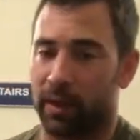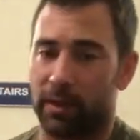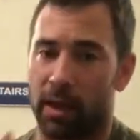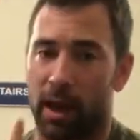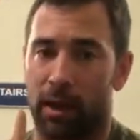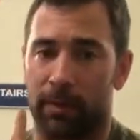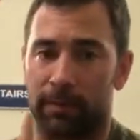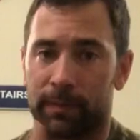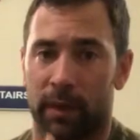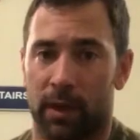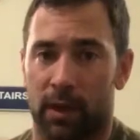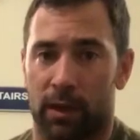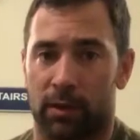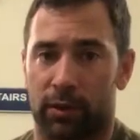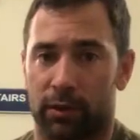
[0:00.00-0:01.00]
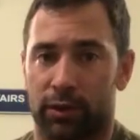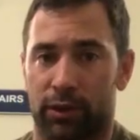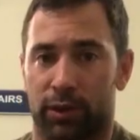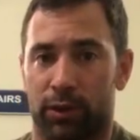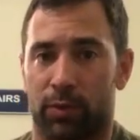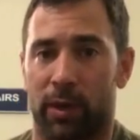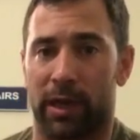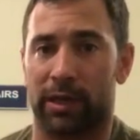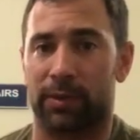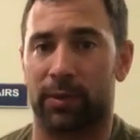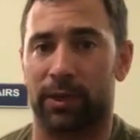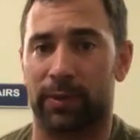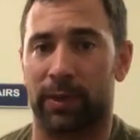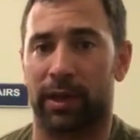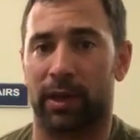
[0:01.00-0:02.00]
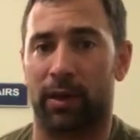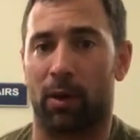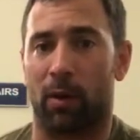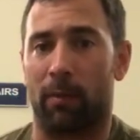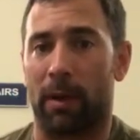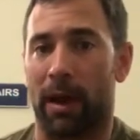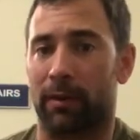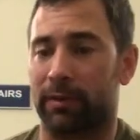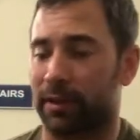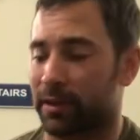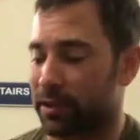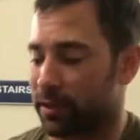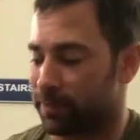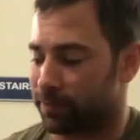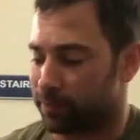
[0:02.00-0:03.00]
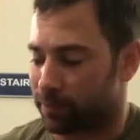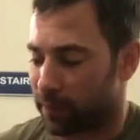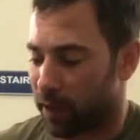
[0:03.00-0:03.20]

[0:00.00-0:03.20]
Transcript: Now, there's two ways which we can go about this.